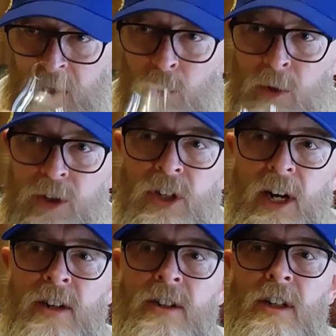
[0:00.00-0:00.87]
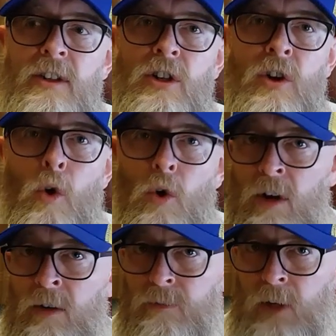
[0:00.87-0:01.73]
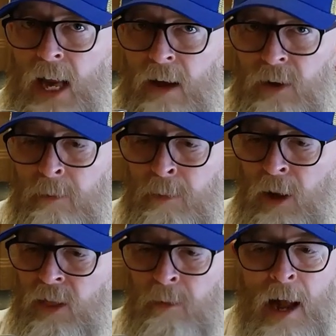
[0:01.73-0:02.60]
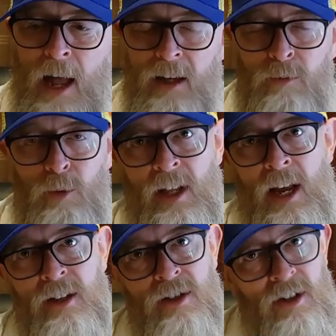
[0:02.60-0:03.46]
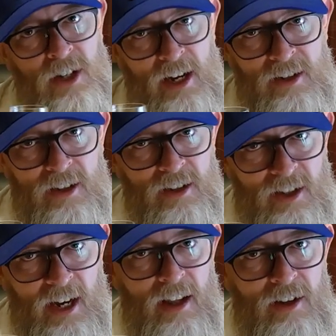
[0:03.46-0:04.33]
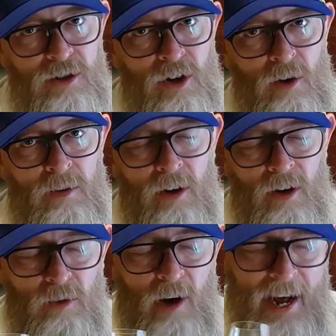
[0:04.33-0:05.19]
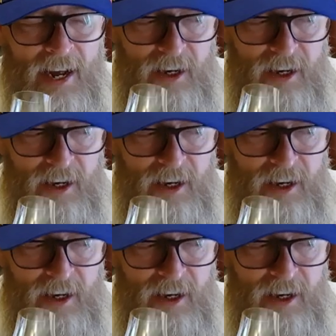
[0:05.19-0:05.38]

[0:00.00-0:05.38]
would suggest that it's corn heavy, but the palate would then suggest, as I say, that there's an awful lot of rye